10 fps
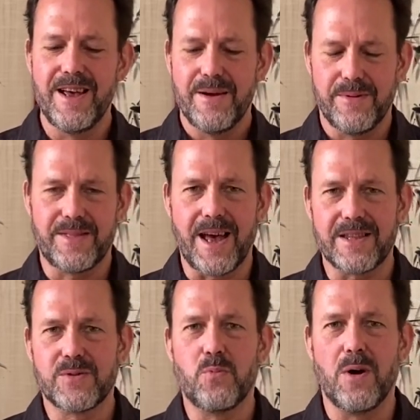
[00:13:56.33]
But
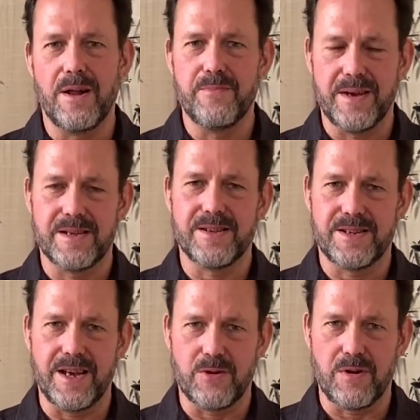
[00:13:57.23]
that's what makes a
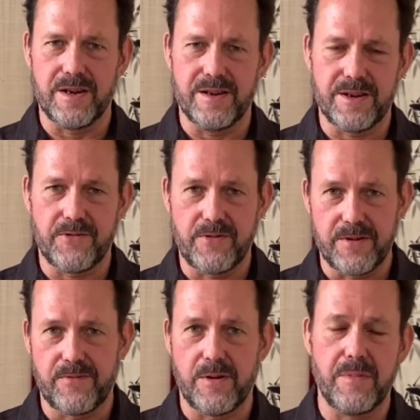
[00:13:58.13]
Tie Guan Yin different
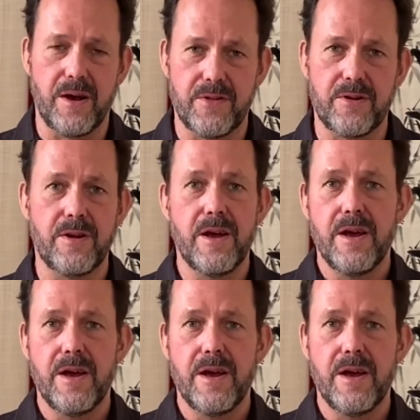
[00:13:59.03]
from other